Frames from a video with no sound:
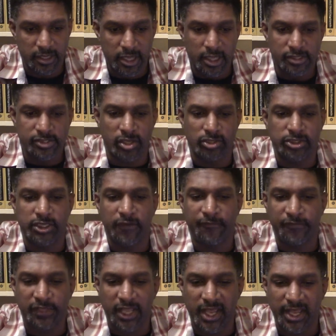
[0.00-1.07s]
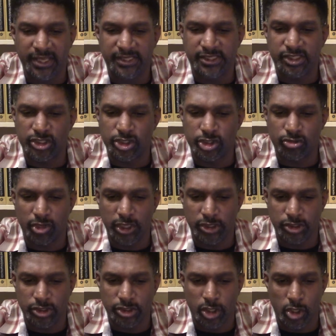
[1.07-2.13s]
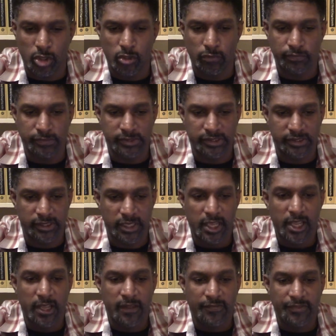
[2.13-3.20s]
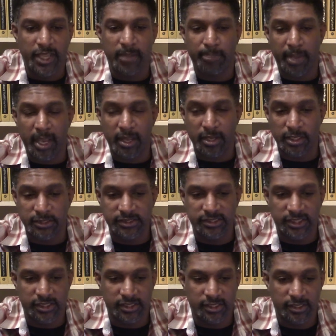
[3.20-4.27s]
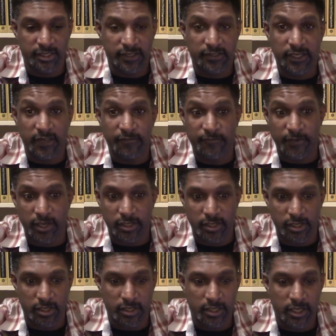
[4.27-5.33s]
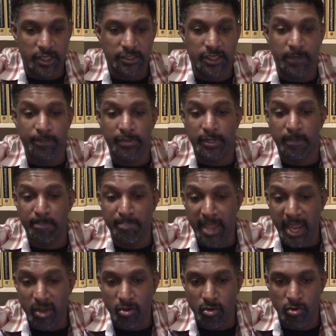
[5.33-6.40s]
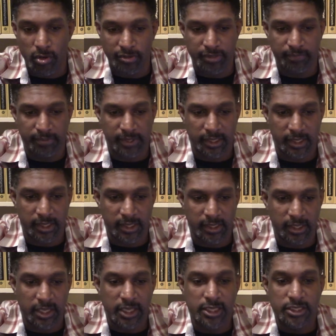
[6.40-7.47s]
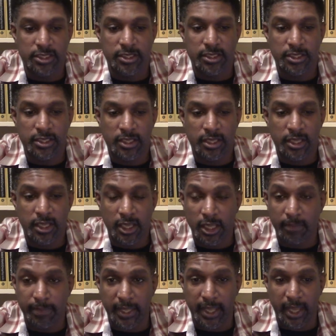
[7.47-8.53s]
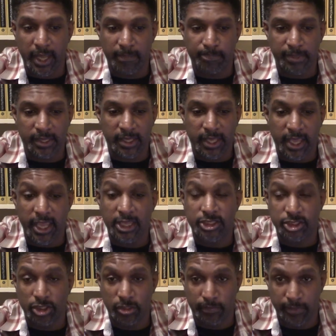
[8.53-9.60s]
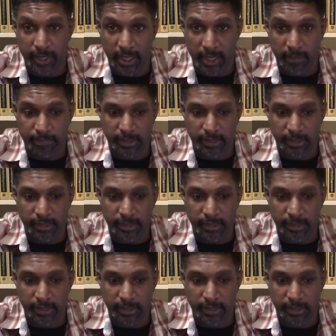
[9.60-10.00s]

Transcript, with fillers: So she flies to strangers' homes. They buy her dinner. They fuck her. They put her back on the plane. He'll be happy and she'll be happy.